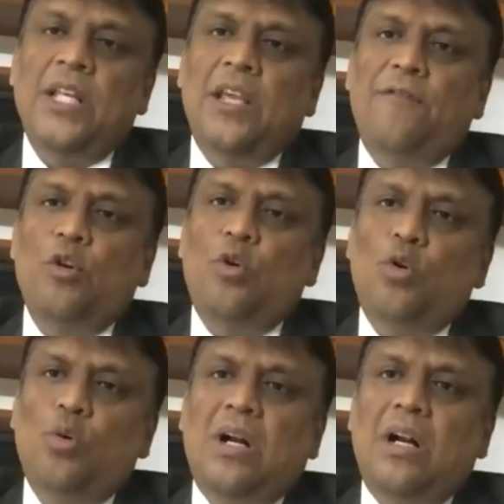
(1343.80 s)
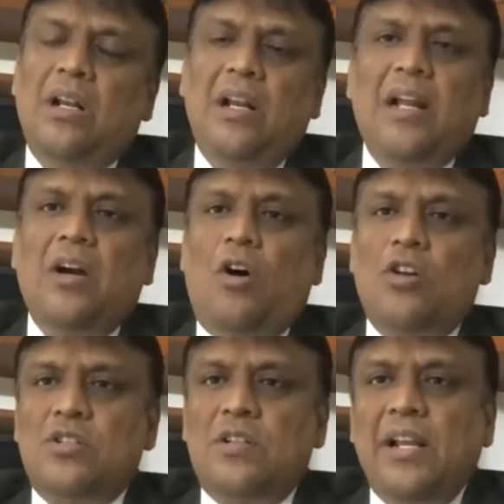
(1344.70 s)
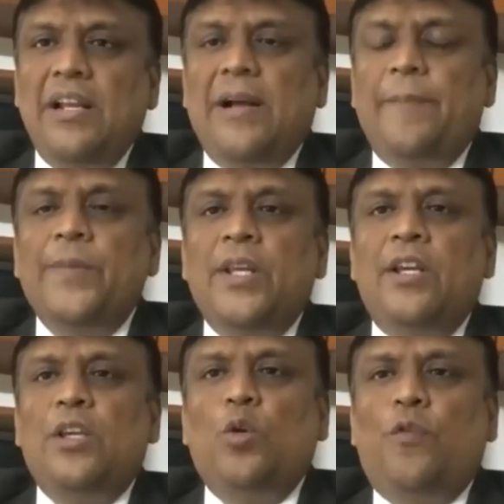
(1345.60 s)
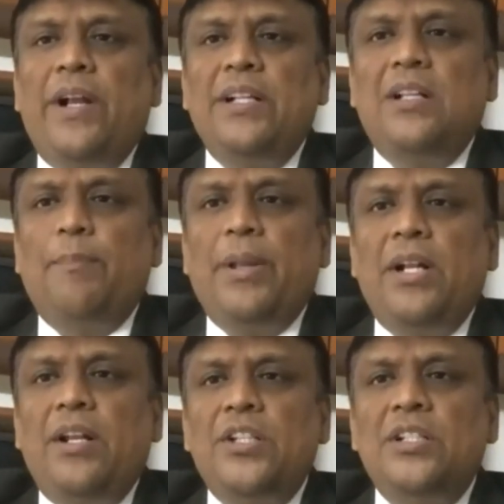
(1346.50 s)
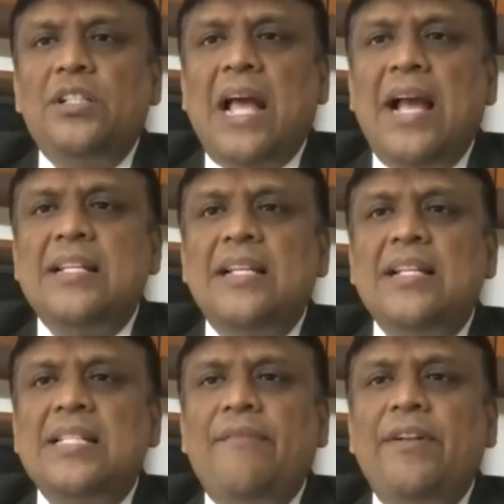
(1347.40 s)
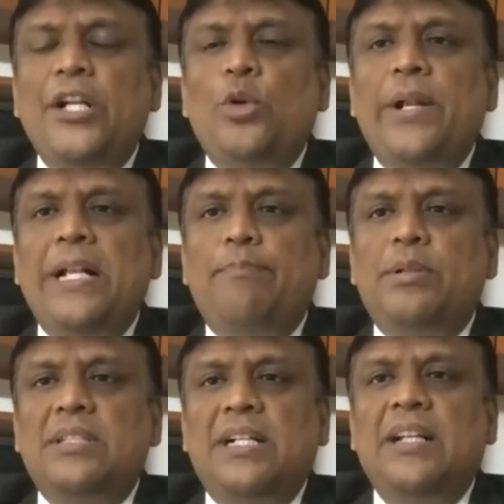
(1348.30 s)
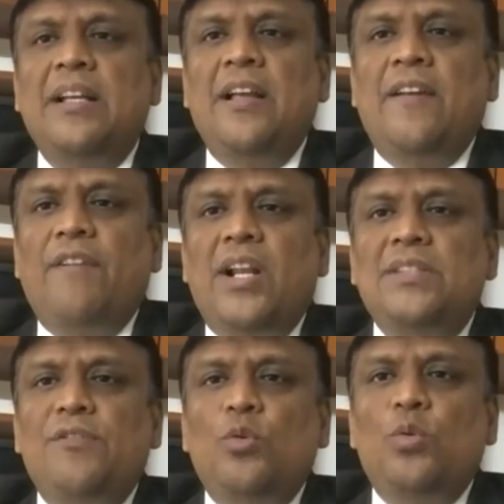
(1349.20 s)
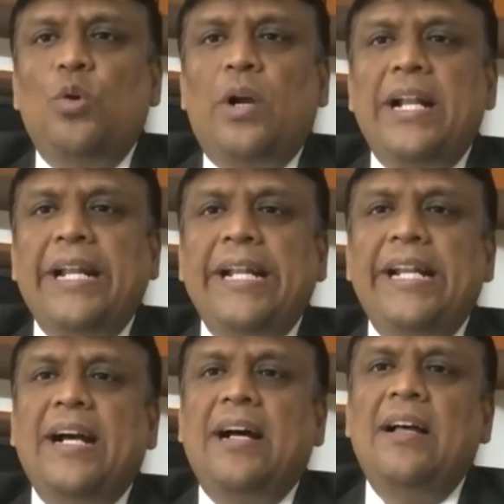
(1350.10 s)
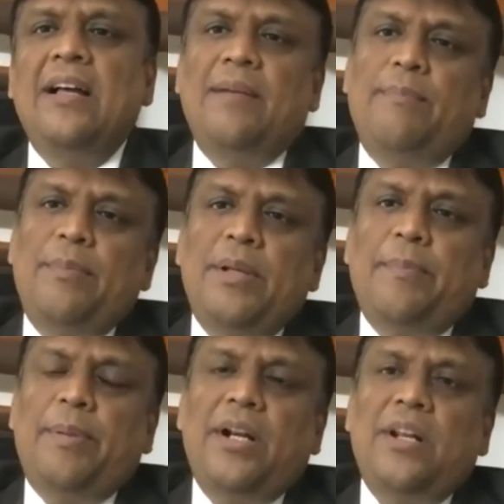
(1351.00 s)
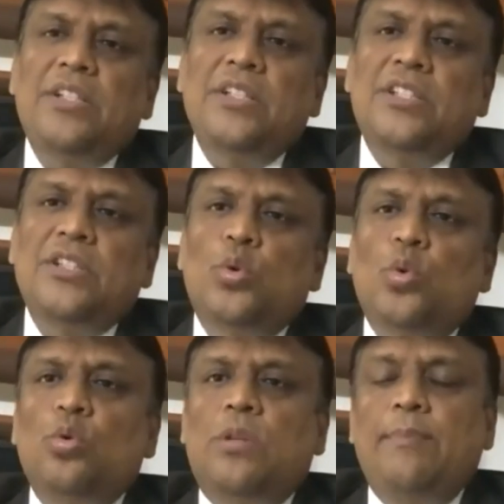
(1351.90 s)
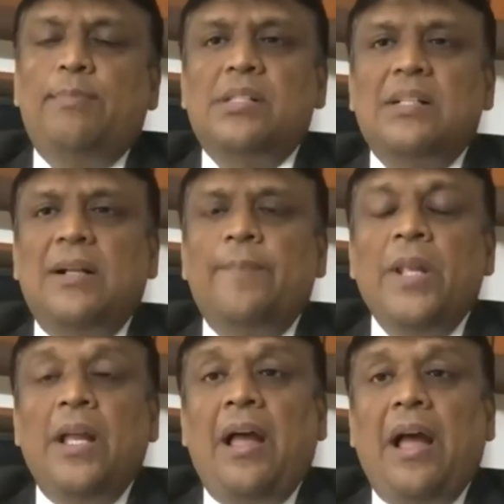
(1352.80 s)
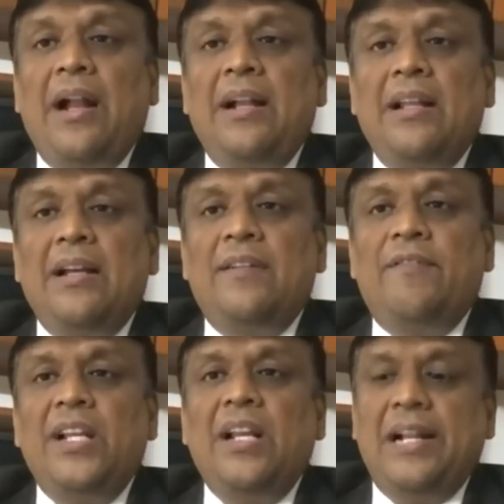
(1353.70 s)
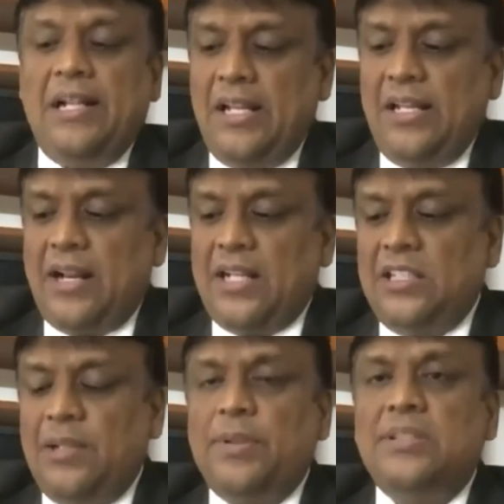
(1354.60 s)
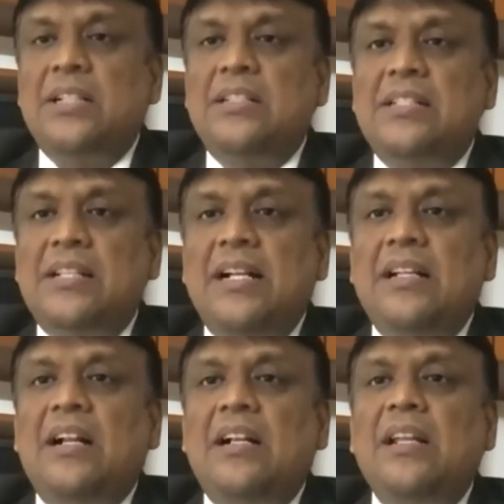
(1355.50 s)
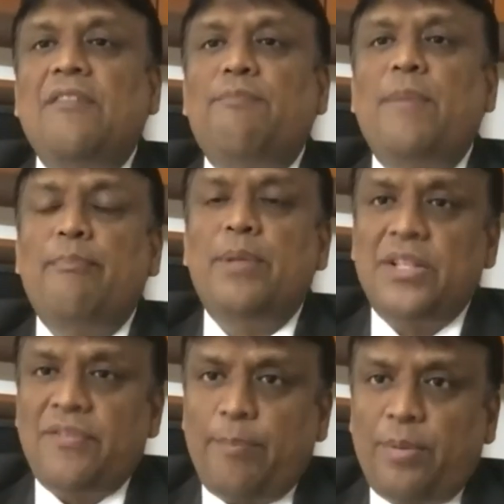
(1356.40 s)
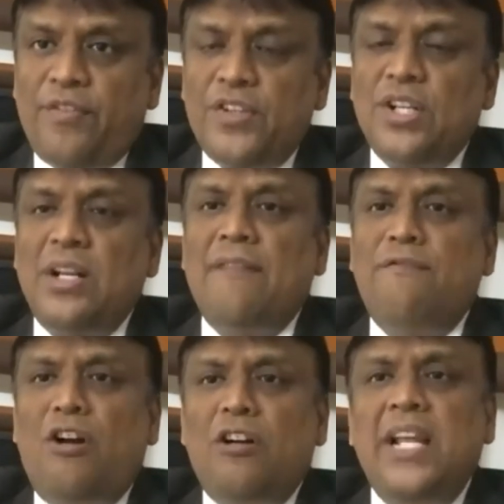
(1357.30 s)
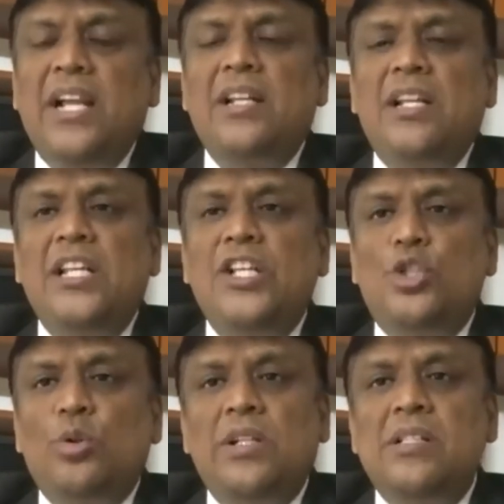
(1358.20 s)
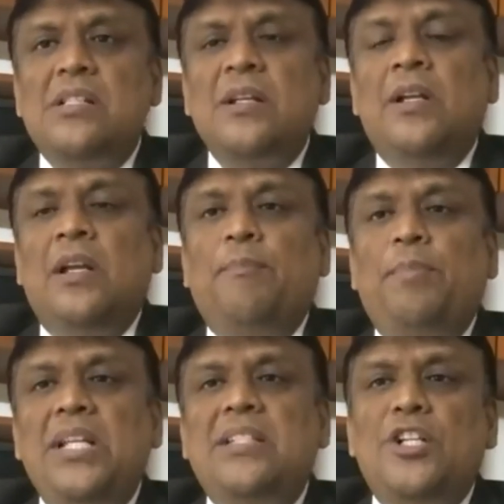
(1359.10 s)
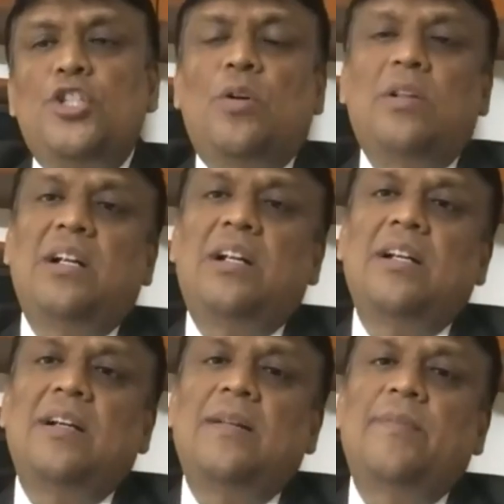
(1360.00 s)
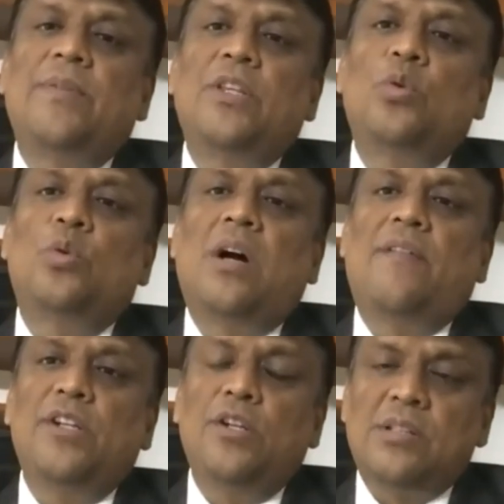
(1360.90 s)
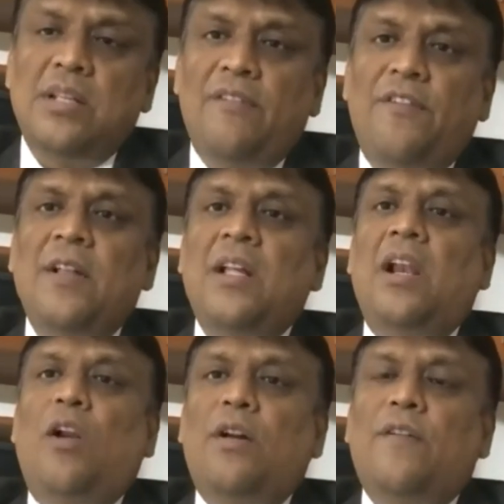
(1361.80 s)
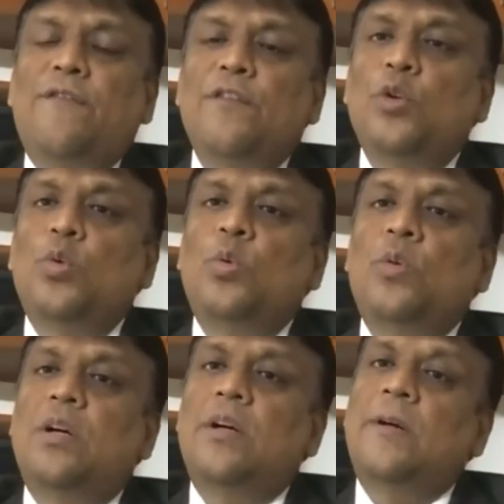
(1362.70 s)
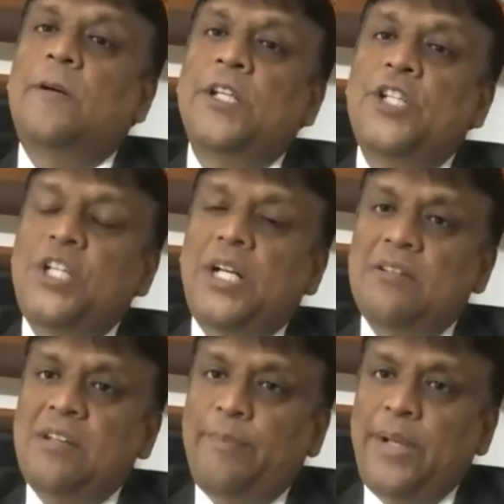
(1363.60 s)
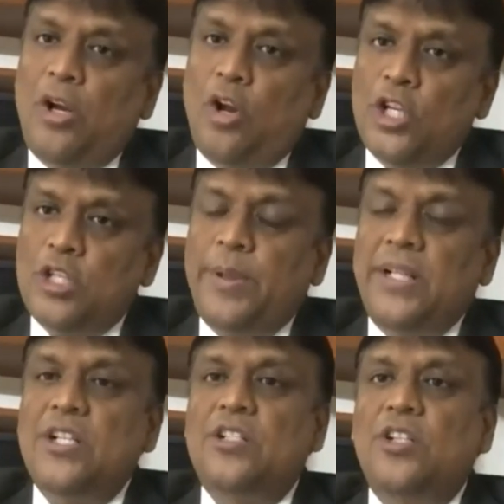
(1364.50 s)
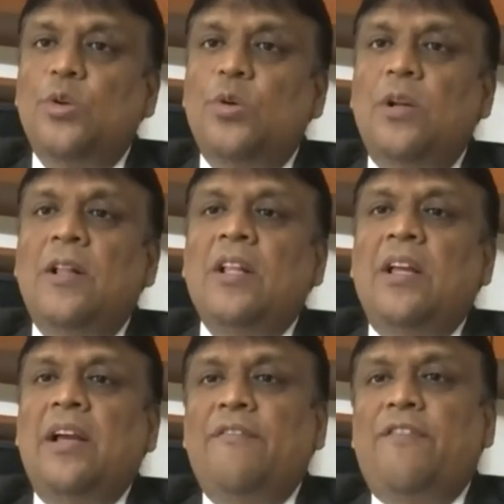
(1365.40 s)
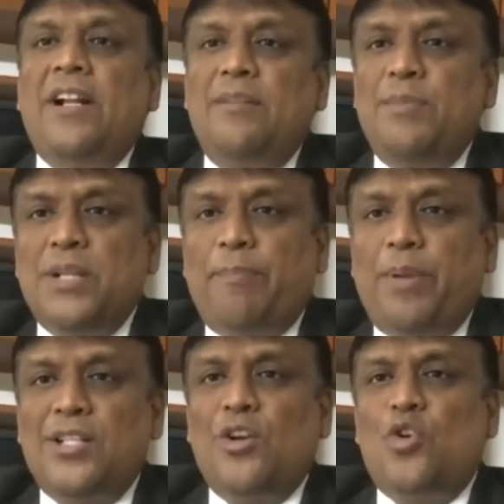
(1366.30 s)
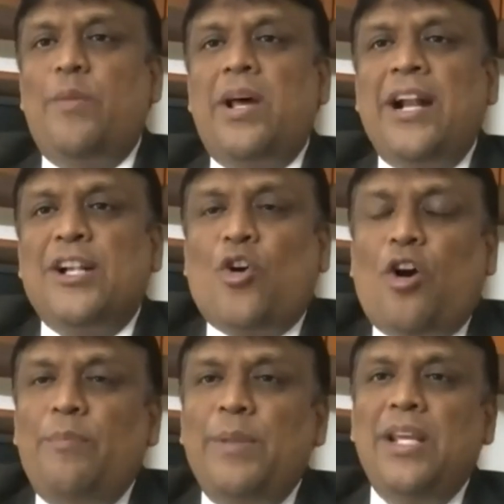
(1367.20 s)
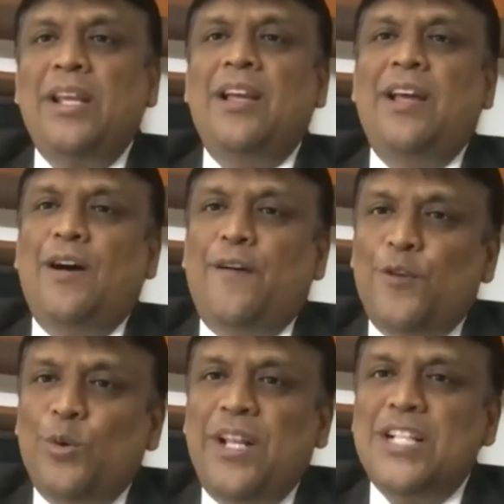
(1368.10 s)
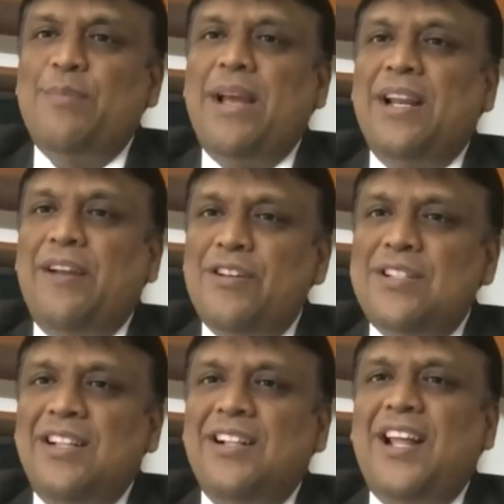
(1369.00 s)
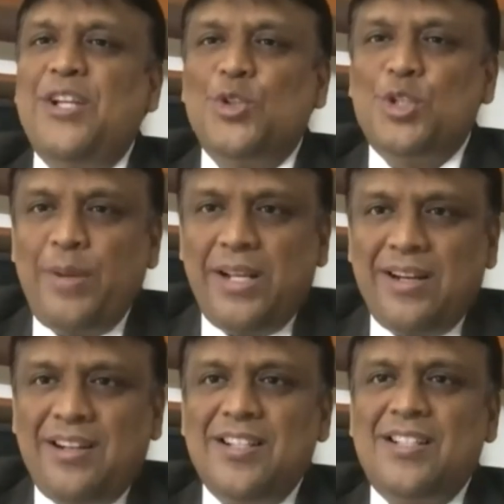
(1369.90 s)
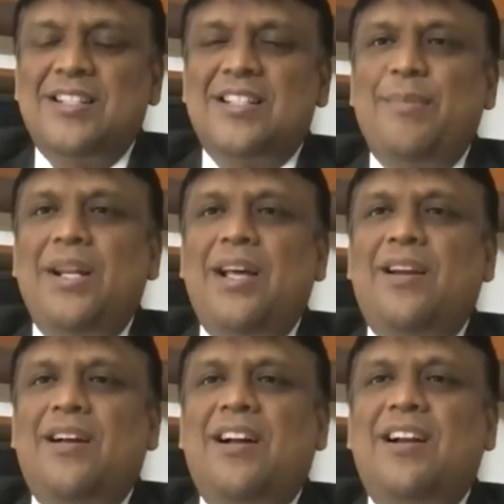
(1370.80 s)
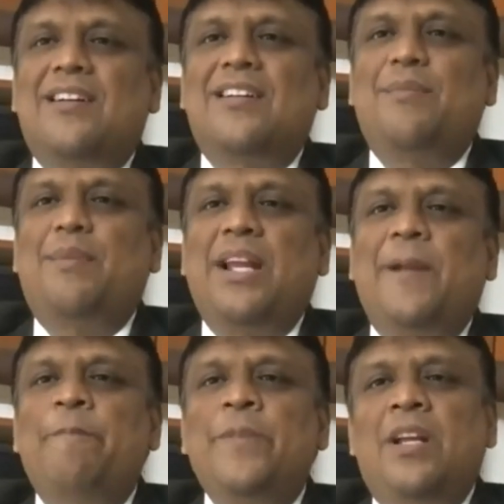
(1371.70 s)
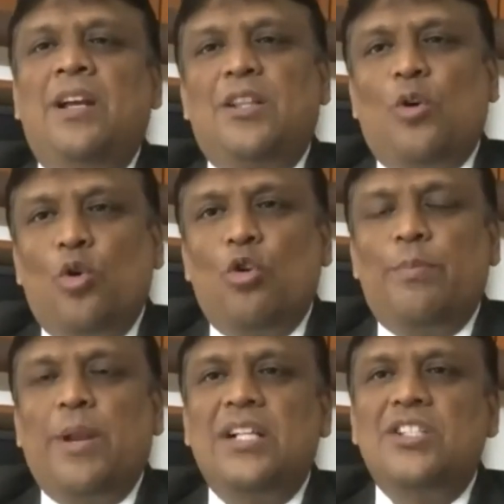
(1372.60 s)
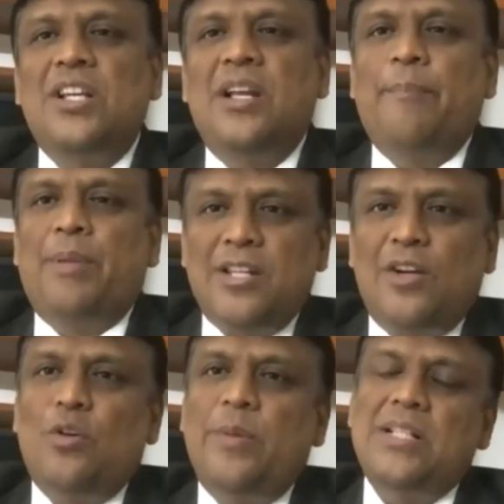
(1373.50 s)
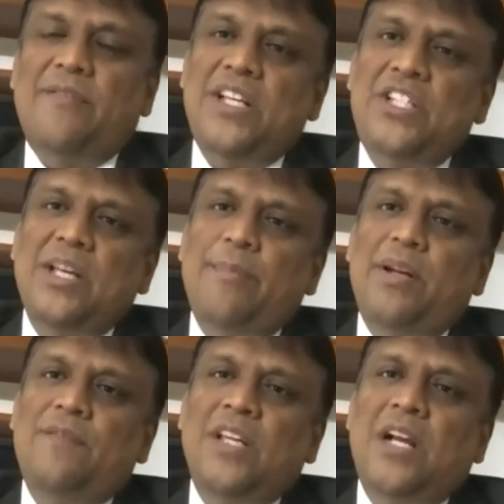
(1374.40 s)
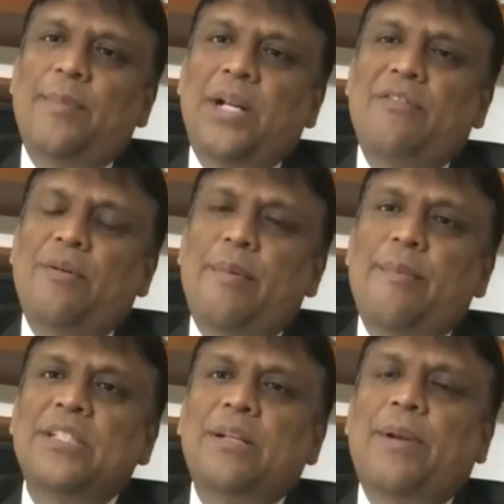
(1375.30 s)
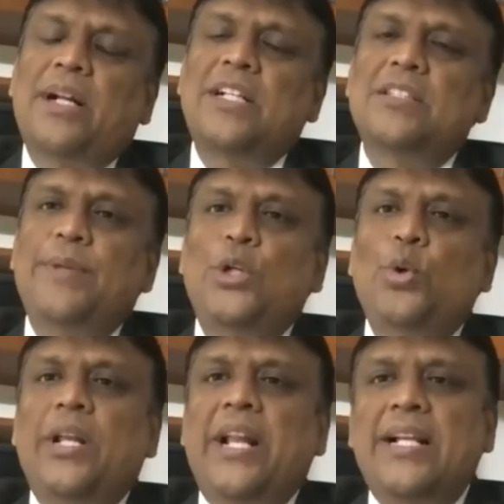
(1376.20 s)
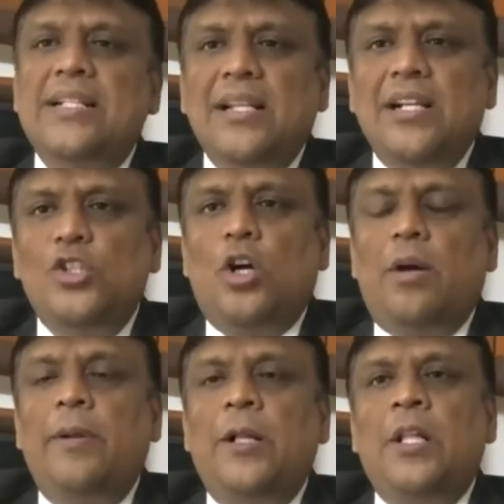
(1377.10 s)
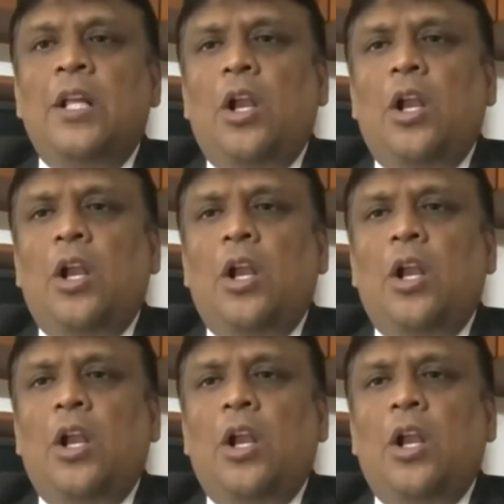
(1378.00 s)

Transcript: If you go to a country like Australia, you find that the penetration is as high as 70 to 80%. Whereas if you look at India, maybe the penetration is just 2 to 3%. And uh, very rightly, Rajendra Prasad said that if members of our profession have not taken any insurance, please ensure that uh, you cover yourself. A lot of new uh, initiatives have been launched by the Institute. In fact, Mr. Prasanna Kumar had called me a few days back requesting that I should speak at this seminar conducted by the Ongole branch. Prasanna Kumar is the vice chairman of the committee for members in practice, been doing an excellent job.